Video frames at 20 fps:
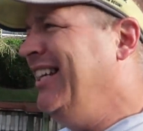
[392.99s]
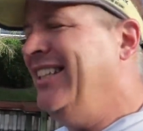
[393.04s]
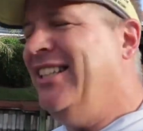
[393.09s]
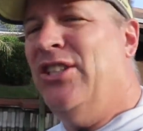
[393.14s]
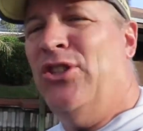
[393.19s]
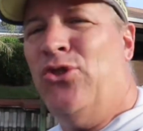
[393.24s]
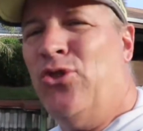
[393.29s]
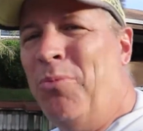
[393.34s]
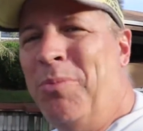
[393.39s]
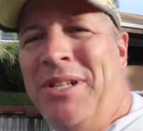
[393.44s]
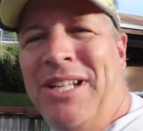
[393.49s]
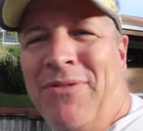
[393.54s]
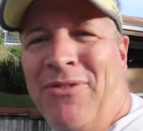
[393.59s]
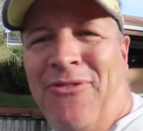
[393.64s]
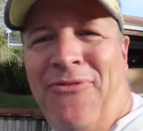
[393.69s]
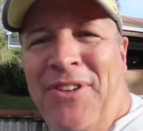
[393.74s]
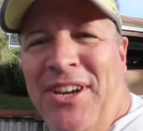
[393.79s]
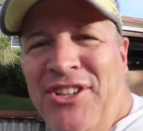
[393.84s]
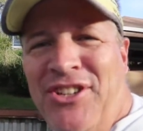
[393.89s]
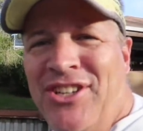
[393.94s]
There's so many
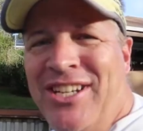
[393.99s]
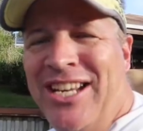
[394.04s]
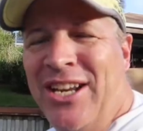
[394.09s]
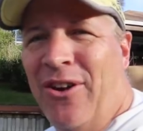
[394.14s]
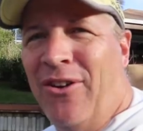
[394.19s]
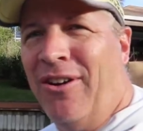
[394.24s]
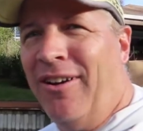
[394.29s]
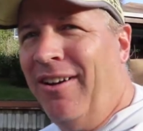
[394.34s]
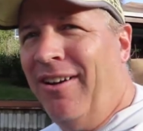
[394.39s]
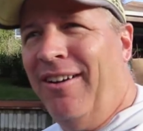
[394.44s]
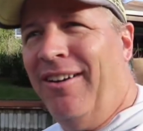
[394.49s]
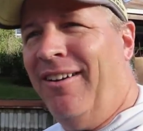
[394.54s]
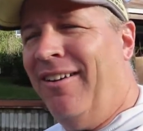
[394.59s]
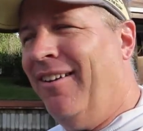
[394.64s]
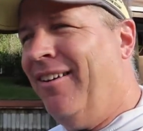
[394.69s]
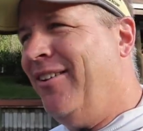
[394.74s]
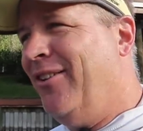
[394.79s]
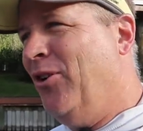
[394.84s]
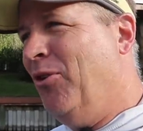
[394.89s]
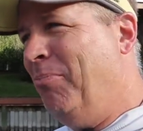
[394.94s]
different fish in here.
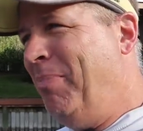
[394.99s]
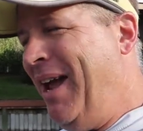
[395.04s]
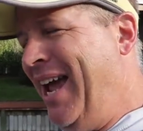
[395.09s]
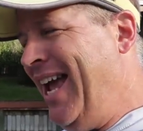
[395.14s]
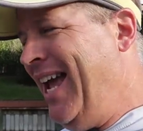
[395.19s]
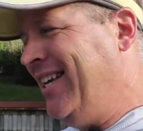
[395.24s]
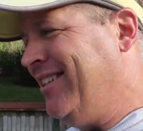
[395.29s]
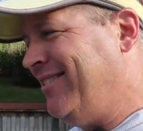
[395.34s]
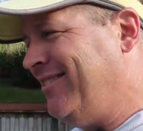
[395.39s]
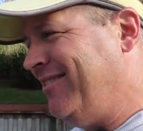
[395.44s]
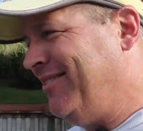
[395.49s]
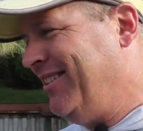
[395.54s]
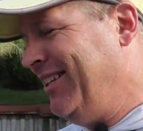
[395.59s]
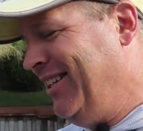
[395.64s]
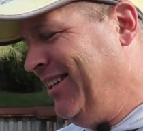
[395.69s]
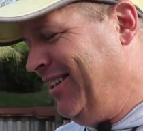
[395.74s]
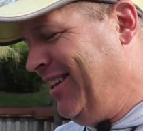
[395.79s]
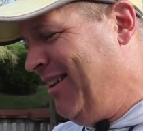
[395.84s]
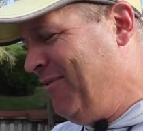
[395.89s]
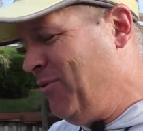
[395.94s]
You know, bass,
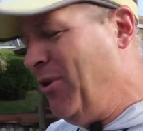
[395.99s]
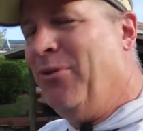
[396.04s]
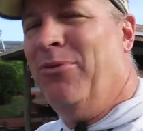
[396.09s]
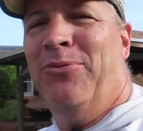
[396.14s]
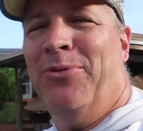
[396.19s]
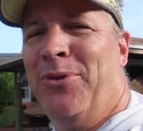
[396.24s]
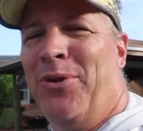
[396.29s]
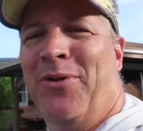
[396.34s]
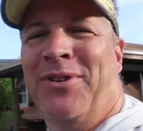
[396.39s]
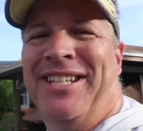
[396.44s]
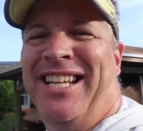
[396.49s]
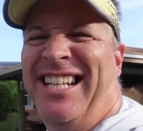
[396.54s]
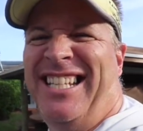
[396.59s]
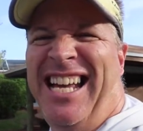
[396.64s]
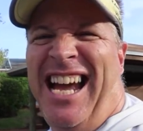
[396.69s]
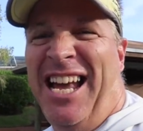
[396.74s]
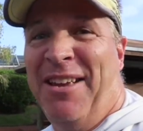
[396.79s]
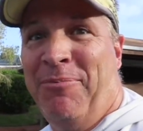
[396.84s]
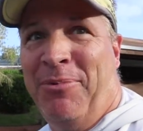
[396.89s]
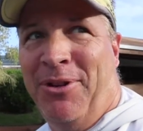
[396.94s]
and well, went over 10
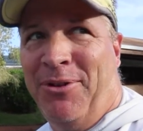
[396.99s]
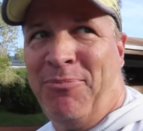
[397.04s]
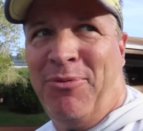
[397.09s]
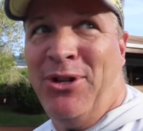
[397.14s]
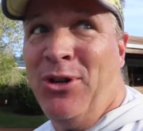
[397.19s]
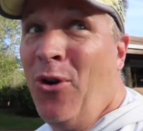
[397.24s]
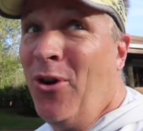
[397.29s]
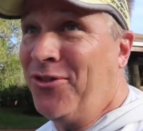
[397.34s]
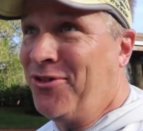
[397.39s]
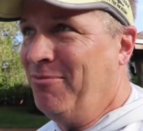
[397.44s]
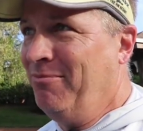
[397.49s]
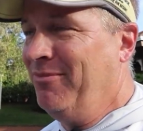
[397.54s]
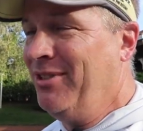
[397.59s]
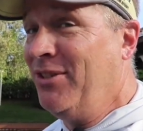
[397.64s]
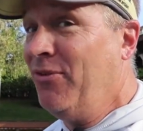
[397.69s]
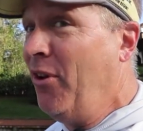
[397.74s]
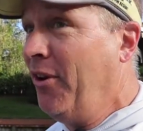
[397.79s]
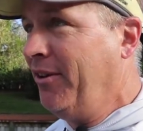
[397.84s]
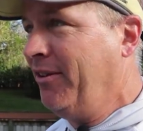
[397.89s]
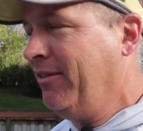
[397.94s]
times, but it's pretty awesome.
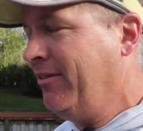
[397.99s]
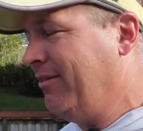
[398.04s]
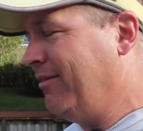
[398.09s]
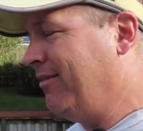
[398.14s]
It's fun.